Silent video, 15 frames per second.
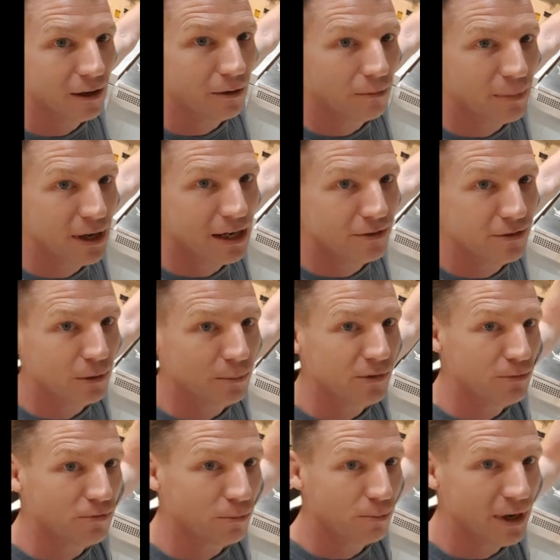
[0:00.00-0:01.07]
Our mains comes
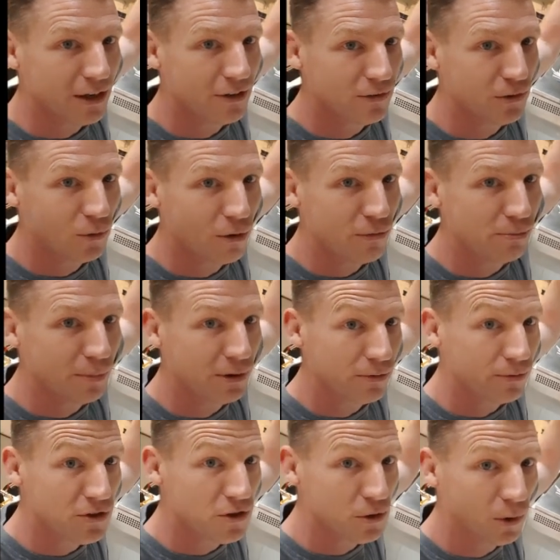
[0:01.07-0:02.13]
in from next door from a
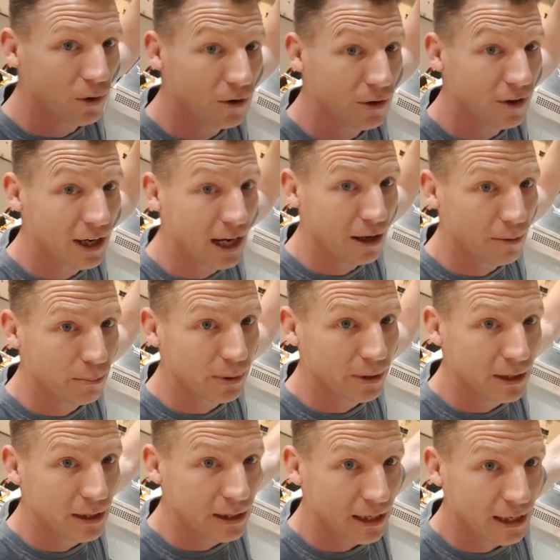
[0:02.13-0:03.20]
200 amp
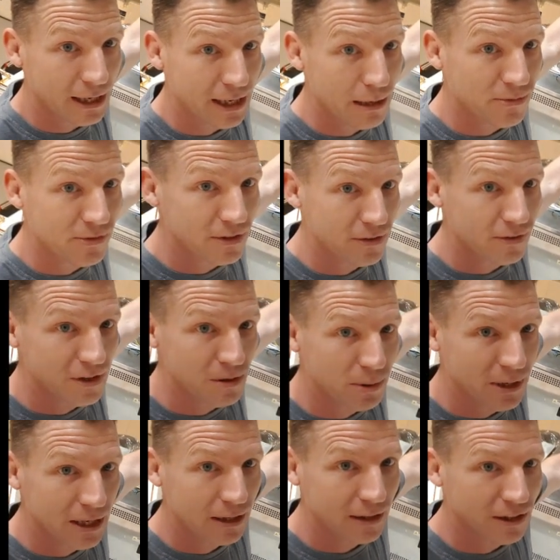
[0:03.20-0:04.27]
MCCB.